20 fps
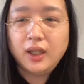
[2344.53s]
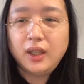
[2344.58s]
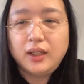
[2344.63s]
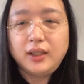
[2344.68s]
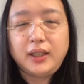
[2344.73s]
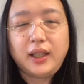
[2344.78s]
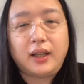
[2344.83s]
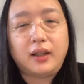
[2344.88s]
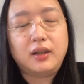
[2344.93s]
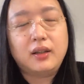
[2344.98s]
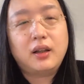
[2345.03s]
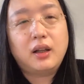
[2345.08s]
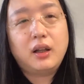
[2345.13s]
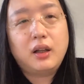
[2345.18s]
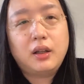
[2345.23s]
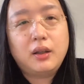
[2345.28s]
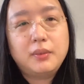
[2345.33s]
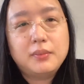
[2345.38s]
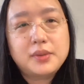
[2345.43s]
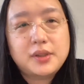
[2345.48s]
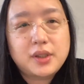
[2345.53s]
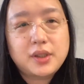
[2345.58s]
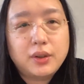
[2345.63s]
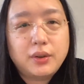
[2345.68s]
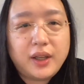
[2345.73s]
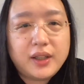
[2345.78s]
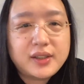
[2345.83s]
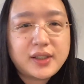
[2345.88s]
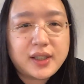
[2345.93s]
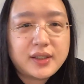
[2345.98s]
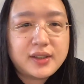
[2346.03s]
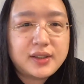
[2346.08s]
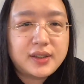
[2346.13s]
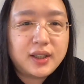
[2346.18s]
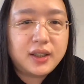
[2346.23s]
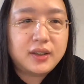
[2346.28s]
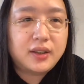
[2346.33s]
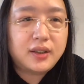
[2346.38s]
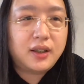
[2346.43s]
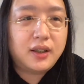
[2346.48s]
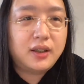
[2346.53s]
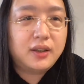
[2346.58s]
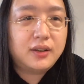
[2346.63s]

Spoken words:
Yeah, so as I said,